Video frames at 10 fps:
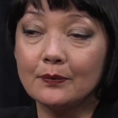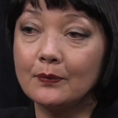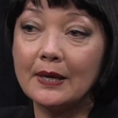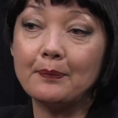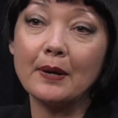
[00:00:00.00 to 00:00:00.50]

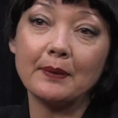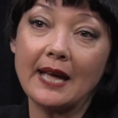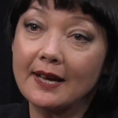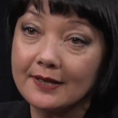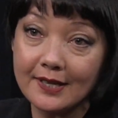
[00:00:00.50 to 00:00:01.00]
What public
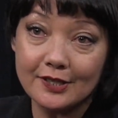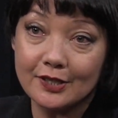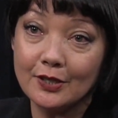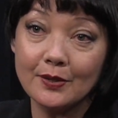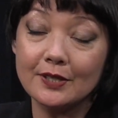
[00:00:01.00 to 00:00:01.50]
access
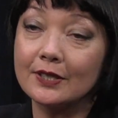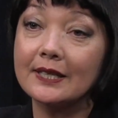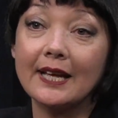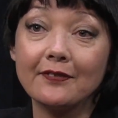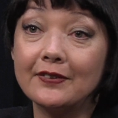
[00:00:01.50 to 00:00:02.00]
used to look
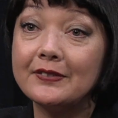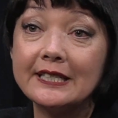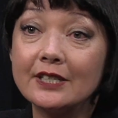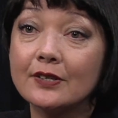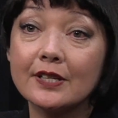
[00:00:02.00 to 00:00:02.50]
like
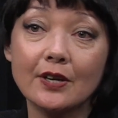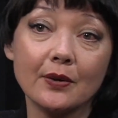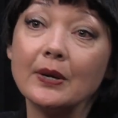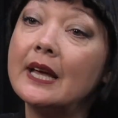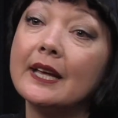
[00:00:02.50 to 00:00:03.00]
15 years
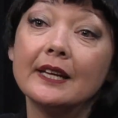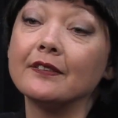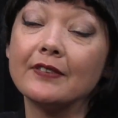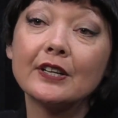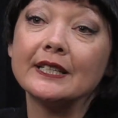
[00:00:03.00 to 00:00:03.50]
ago is
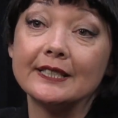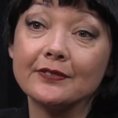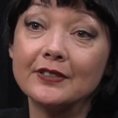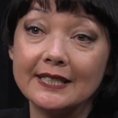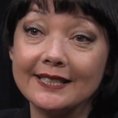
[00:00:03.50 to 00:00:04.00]
very
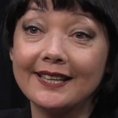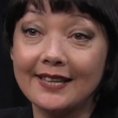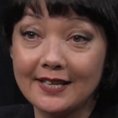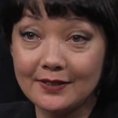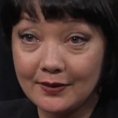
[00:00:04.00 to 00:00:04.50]
different
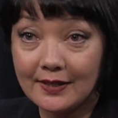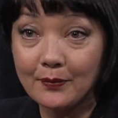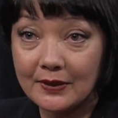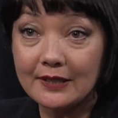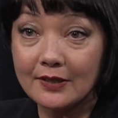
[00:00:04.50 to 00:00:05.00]
than
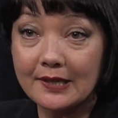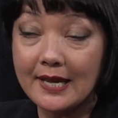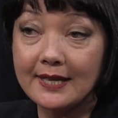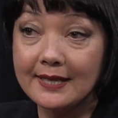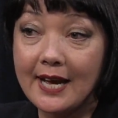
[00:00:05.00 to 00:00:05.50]
what it looks
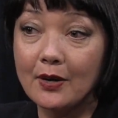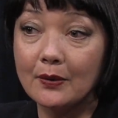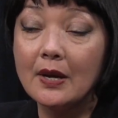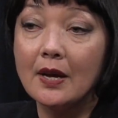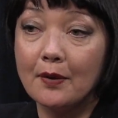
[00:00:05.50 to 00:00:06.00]
like now.
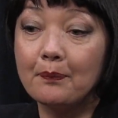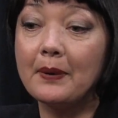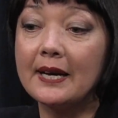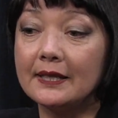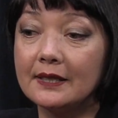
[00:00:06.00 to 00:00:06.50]

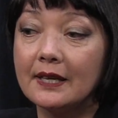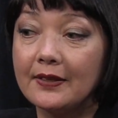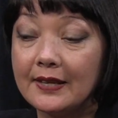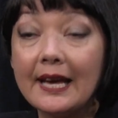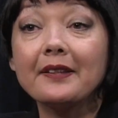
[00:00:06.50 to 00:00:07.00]
But
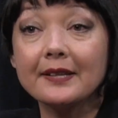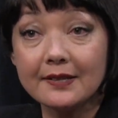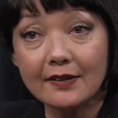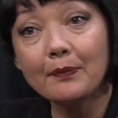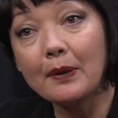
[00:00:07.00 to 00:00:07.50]
the
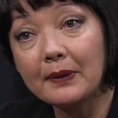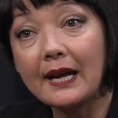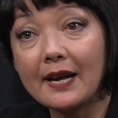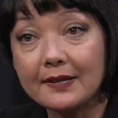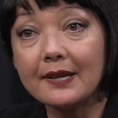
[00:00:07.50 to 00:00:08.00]
essence of public
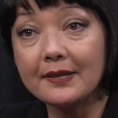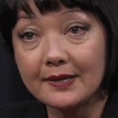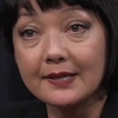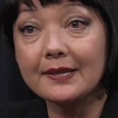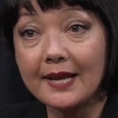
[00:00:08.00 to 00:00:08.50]
access
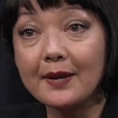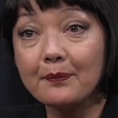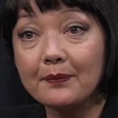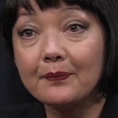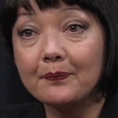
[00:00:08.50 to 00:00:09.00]
is the
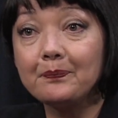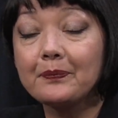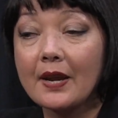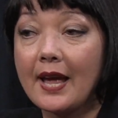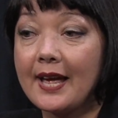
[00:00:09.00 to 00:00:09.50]
same.
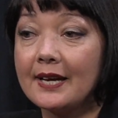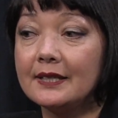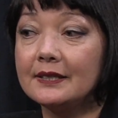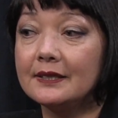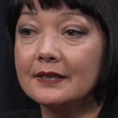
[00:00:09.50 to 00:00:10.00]

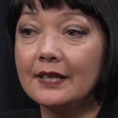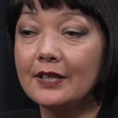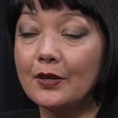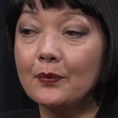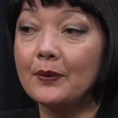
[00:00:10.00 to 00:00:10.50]
And,
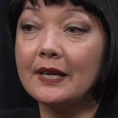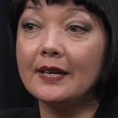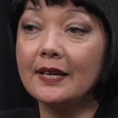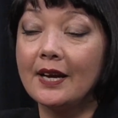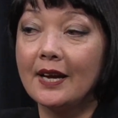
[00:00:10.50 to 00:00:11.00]

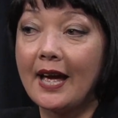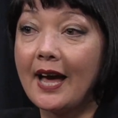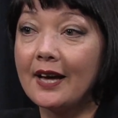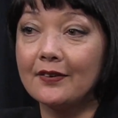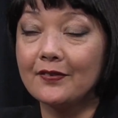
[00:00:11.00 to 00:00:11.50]
we
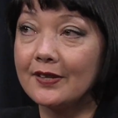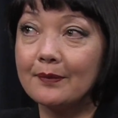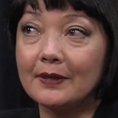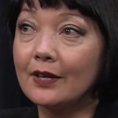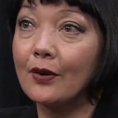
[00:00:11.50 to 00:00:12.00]
have
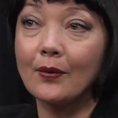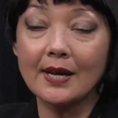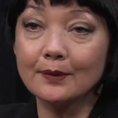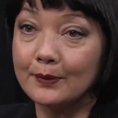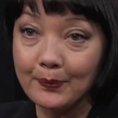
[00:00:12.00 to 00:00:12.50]
some
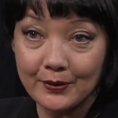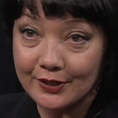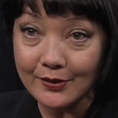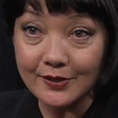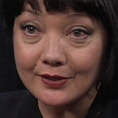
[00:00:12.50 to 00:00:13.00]
incredible
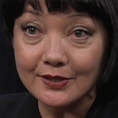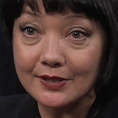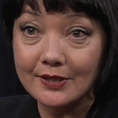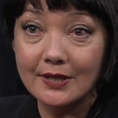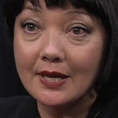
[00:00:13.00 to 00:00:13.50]

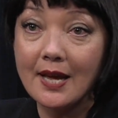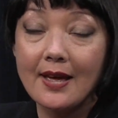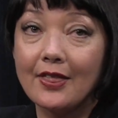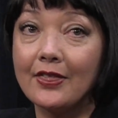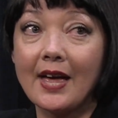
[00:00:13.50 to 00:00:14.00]
producers
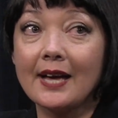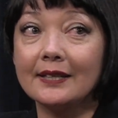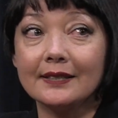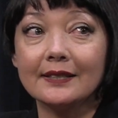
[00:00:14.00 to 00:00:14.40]
that